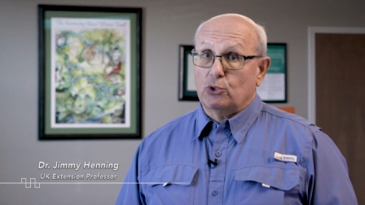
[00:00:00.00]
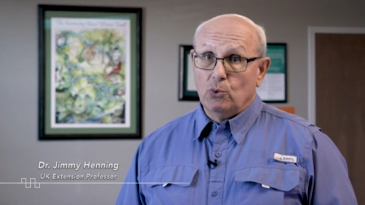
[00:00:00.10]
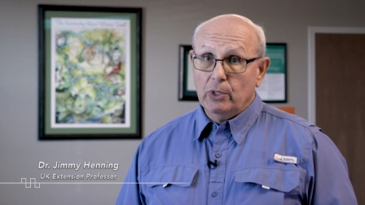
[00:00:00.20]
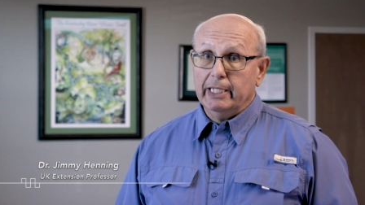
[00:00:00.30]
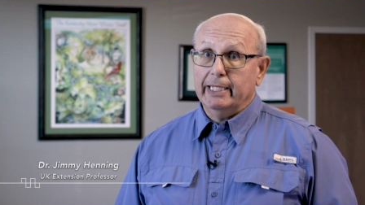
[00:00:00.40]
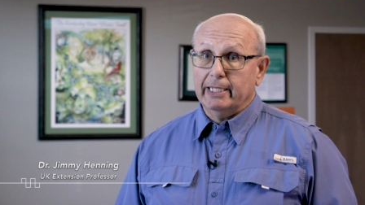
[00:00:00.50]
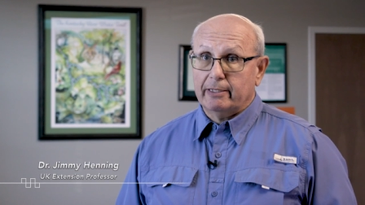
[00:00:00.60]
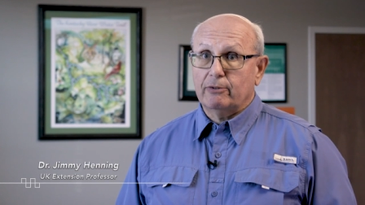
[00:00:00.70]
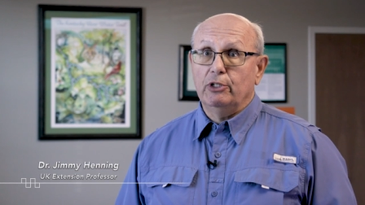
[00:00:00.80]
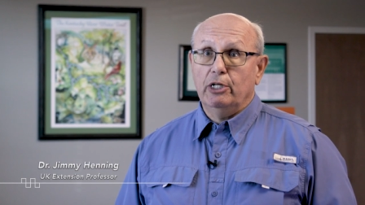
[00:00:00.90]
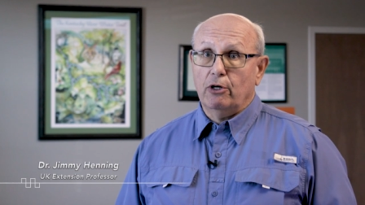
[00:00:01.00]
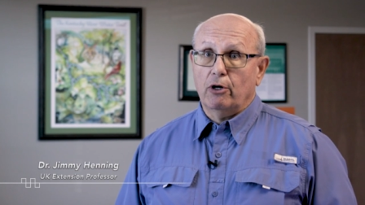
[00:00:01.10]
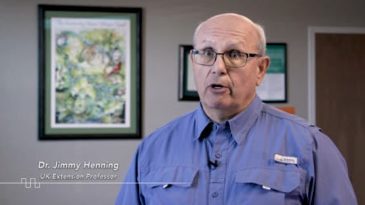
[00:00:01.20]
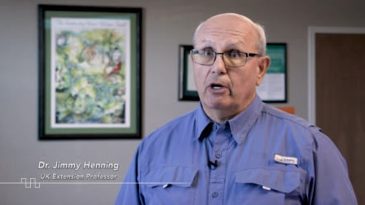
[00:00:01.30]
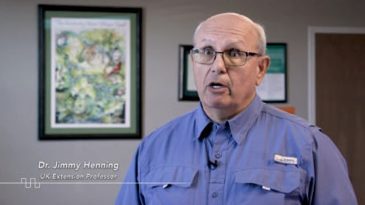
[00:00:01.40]
20th
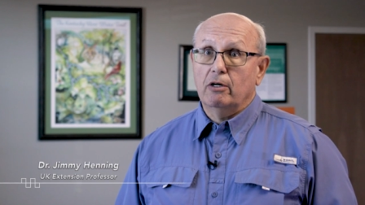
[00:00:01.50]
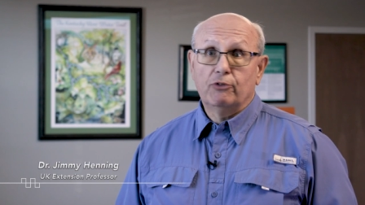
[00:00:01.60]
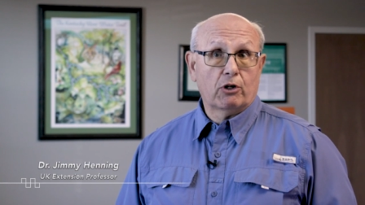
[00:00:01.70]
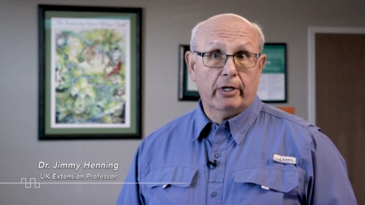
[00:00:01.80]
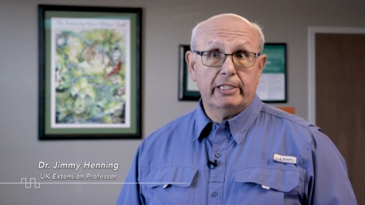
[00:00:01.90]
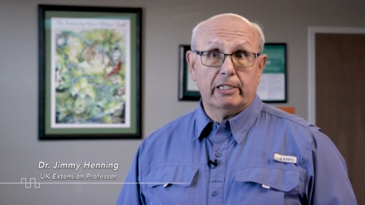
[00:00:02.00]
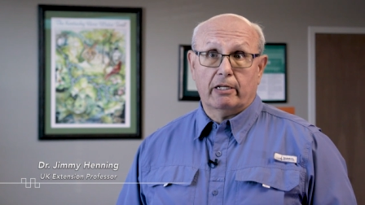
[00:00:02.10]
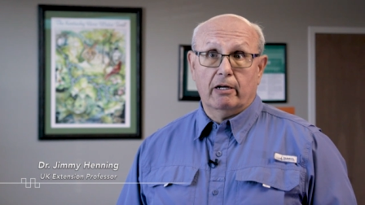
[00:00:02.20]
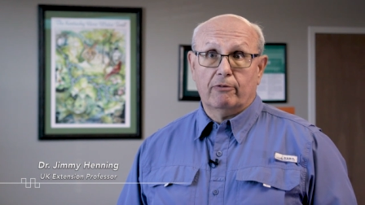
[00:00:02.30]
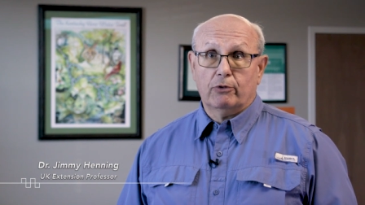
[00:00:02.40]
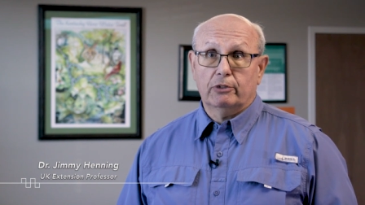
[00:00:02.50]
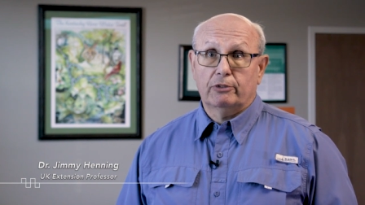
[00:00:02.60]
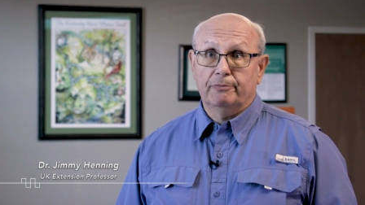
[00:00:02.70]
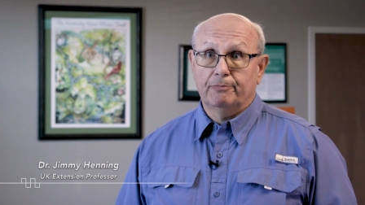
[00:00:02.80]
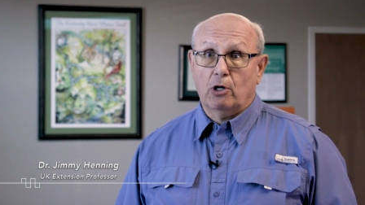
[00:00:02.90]
year of the grazing
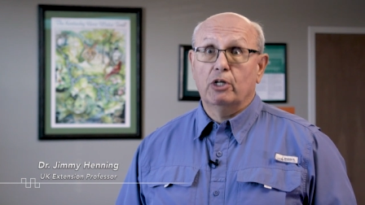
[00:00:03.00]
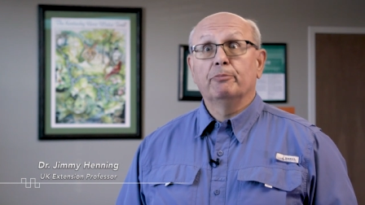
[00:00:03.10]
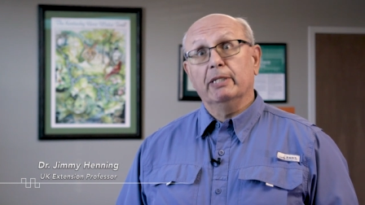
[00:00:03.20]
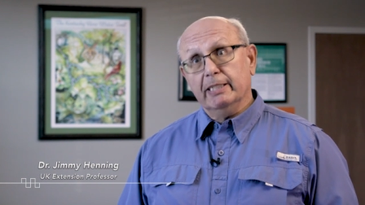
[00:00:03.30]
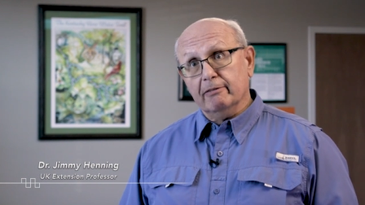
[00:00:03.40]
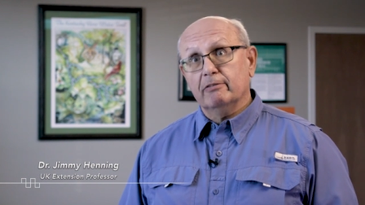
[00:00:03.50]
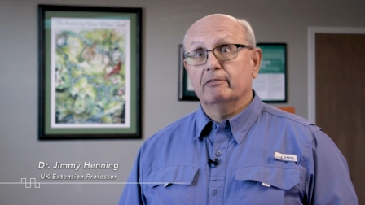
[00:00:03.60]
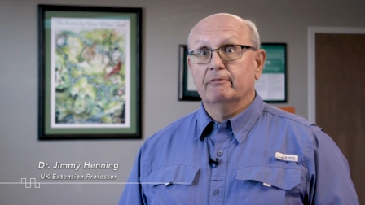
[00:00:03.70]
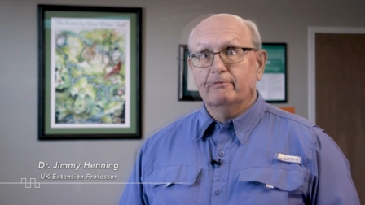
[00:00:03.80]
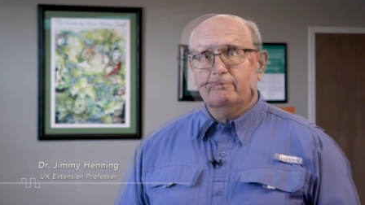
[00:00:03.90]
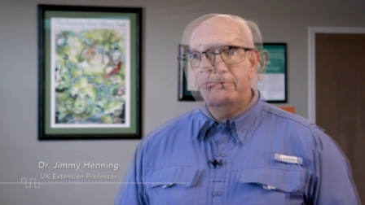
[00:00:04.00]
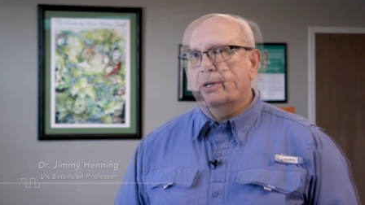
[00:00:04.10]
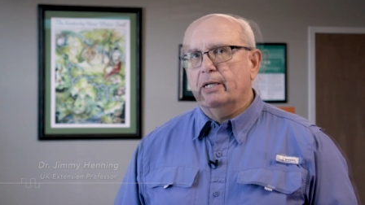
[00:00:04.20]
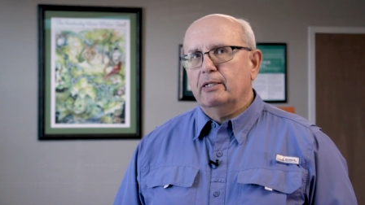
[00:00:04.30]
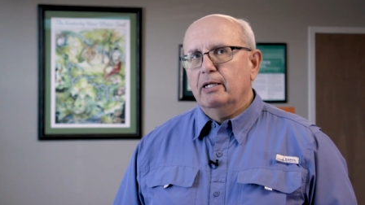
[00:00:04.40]
conference. Hard to believe.
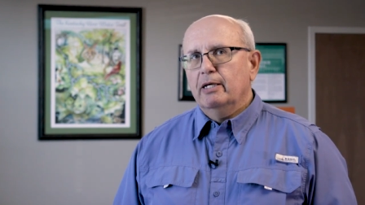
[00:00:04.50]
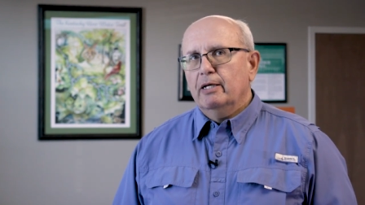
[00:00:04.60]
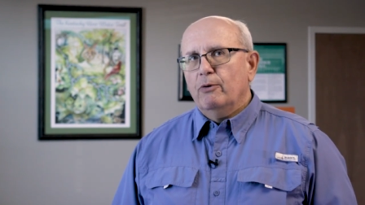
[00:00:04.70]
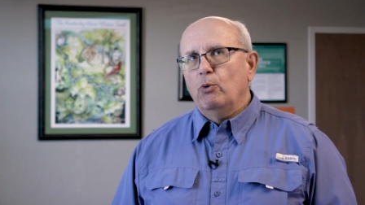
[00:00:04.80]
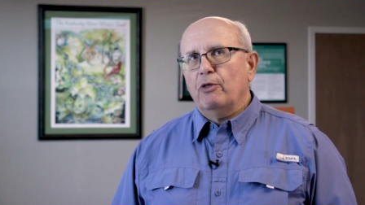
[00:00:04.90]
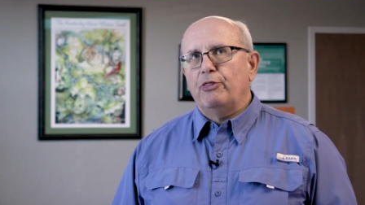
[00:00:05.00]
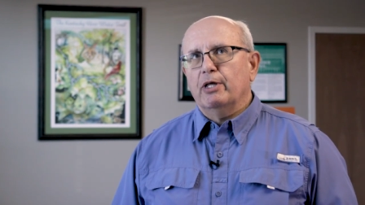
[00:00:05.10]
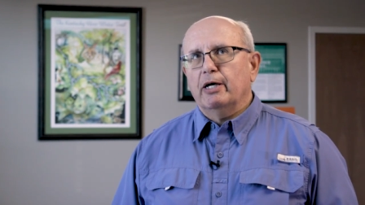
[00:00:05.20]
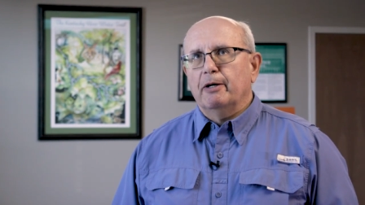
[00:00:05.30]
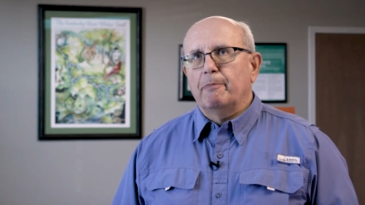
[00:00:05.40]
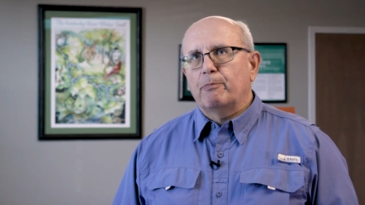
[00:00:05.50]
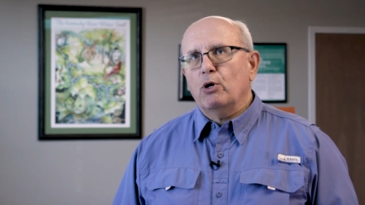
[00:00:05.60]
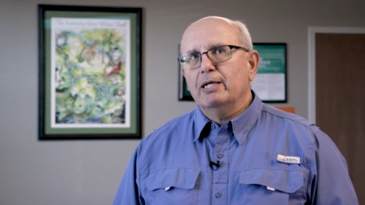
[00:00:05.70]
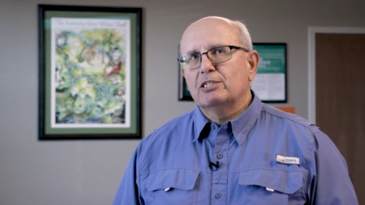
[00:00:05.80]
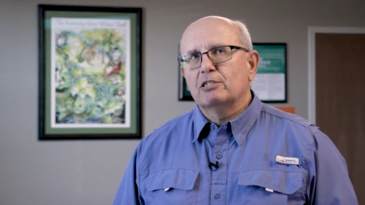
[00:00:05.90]
But with the
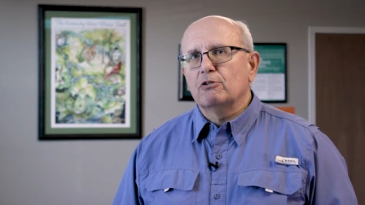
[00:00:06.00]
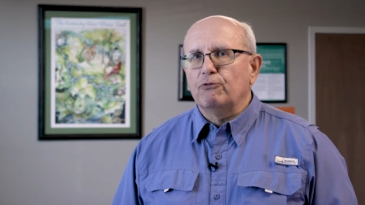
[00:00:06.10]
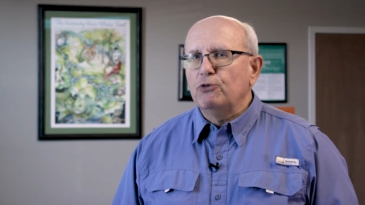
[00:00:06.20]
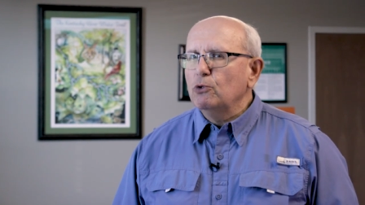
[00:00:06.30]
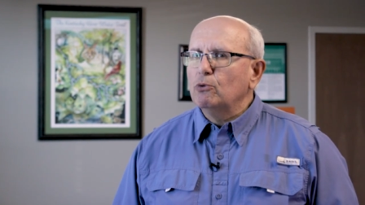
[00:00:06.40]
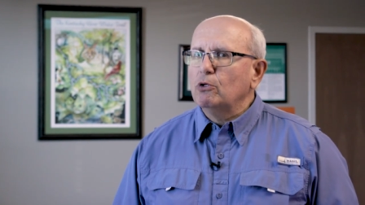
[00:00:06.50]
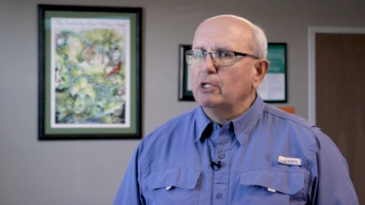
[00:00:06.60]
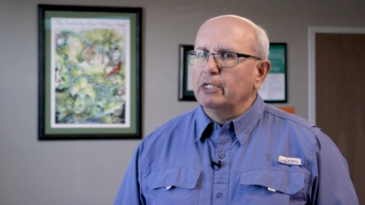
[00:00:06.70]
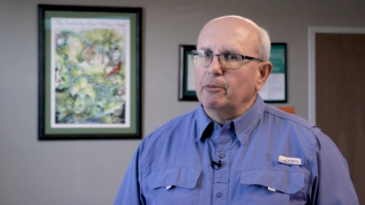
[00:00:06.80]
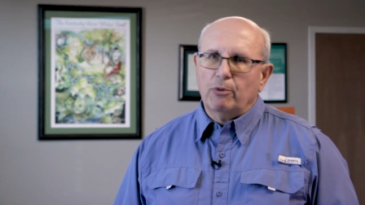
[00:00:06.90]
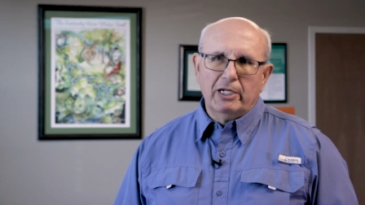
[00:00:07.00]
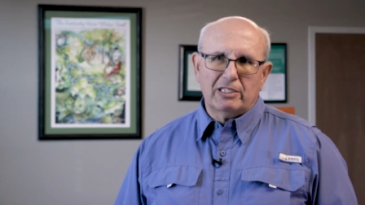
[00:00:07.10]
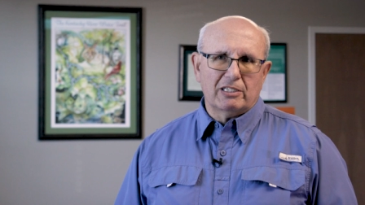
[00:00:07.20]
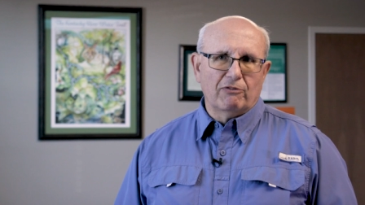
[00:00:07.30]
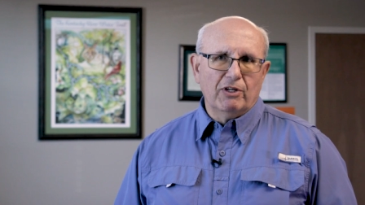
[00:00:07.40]
prices of fuel and the
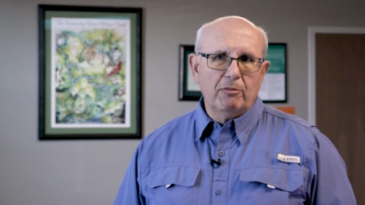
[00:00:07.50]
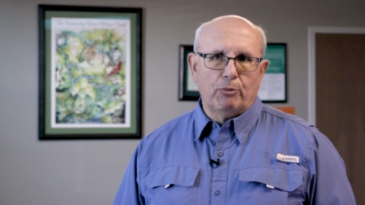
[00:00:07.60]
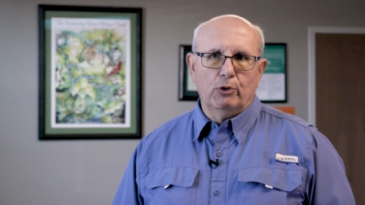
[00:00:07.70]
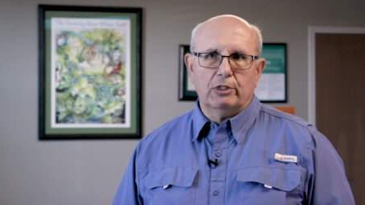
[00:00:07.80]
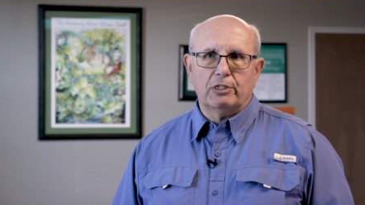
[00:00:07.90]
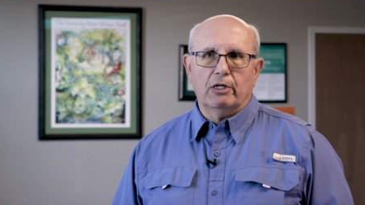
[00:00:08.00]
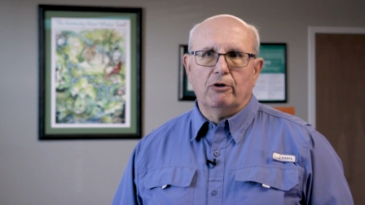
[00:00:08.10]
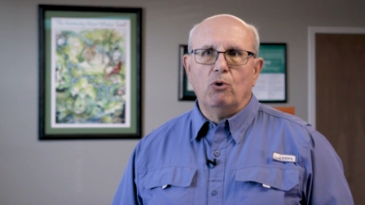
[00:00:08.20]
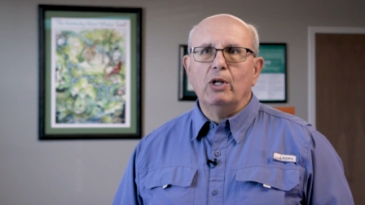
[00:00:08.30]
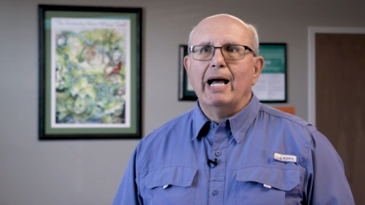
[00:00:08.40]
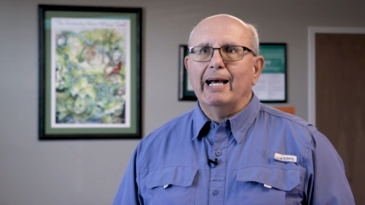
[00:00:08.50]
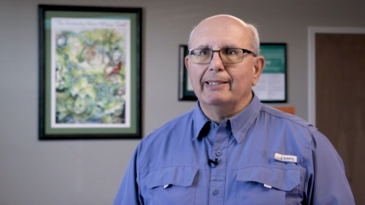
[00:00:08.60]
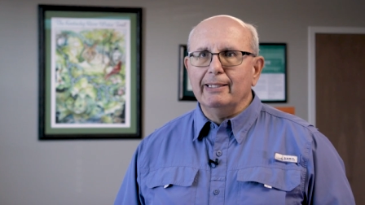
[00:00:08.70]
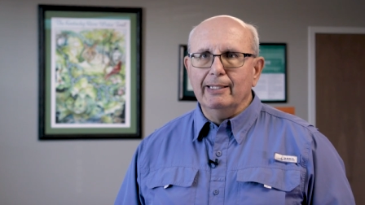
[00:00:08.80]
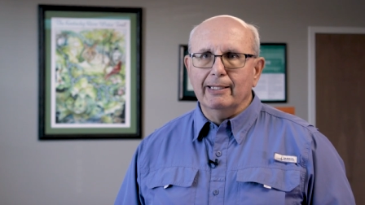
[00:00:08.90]
prices of inputs, the whole
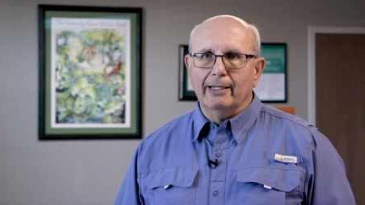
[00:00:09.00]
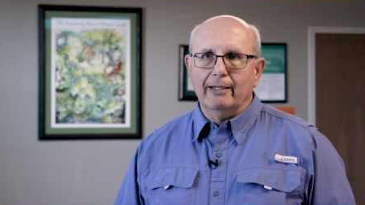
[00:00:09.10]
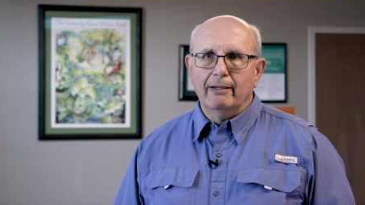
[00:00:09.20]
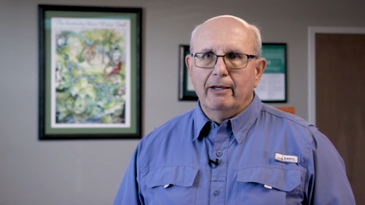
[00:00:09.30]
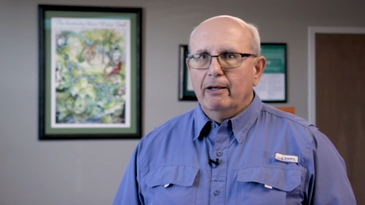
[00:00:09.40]
idea